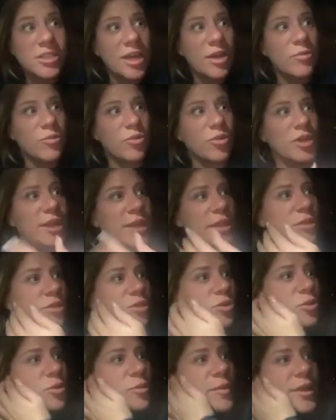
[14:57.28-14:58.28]
I have more like,
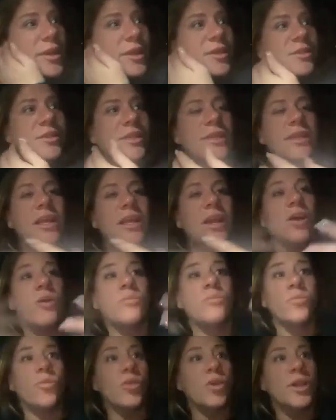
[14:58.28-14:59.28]
with my kids. Like now
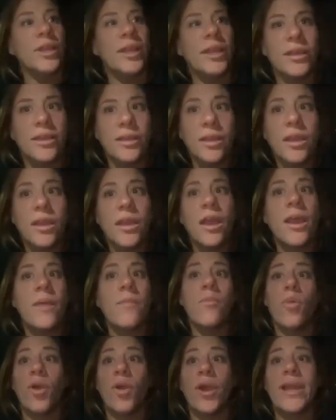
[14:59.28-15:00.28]
I'm more like
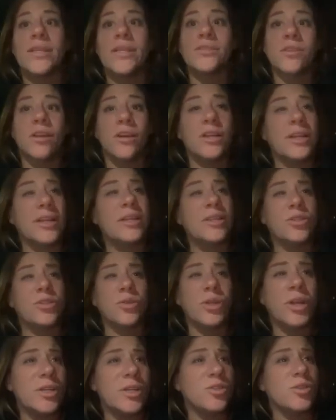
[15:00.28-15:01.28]
more hands-on. Like,
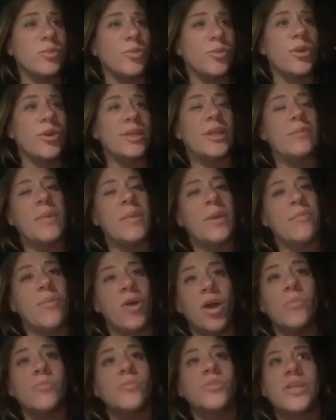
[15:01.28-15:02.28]
there to a point that my
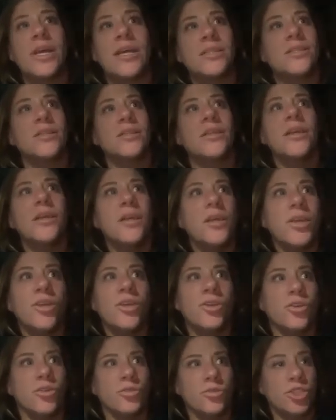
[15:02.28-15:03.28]
mom had to,
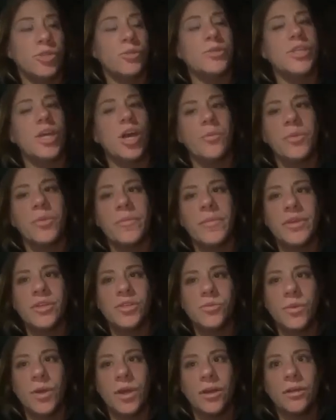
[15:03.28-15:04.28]
she was helping me
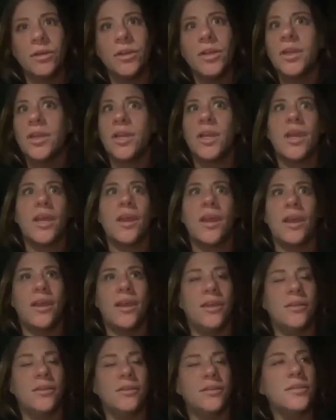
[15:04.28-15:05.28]
as well.
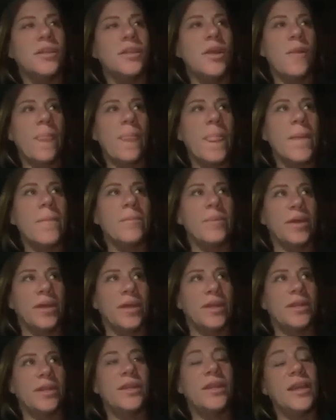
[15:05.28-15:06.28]

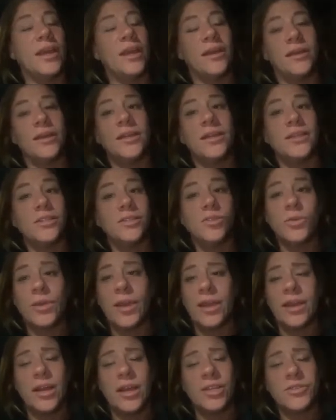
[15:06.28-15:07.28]
But yeah, it is
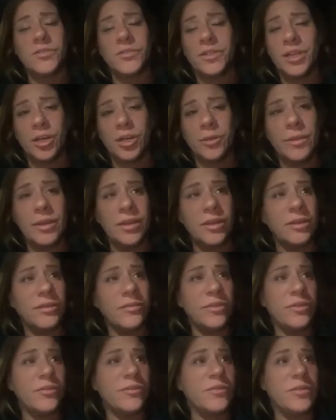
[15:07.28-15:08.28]
okay to ask for help. And
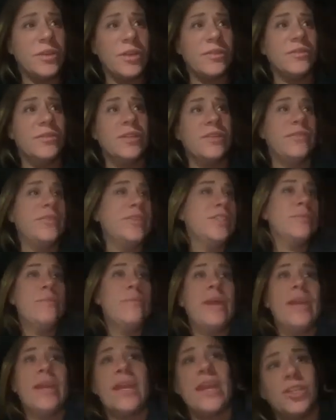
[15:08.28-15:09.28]
even if it's a
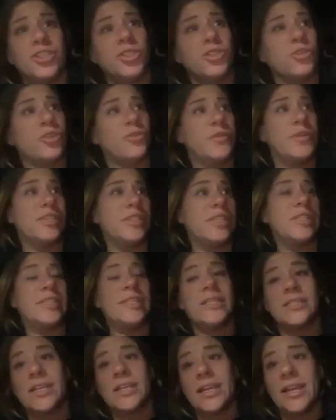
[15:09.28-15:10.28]
medication, or if it's to
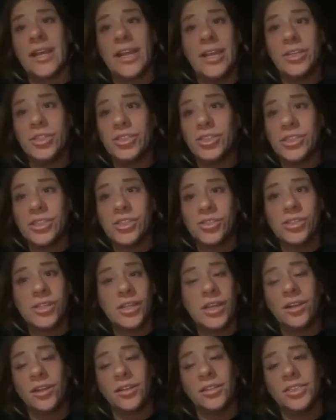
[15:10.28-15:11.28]
see a psychiatrist or
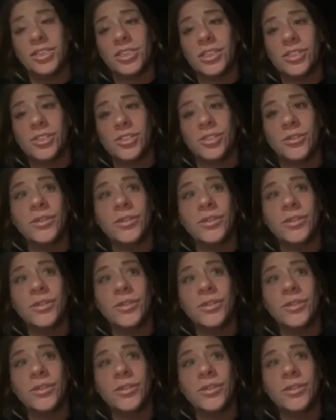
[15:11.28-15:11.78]
psychologist,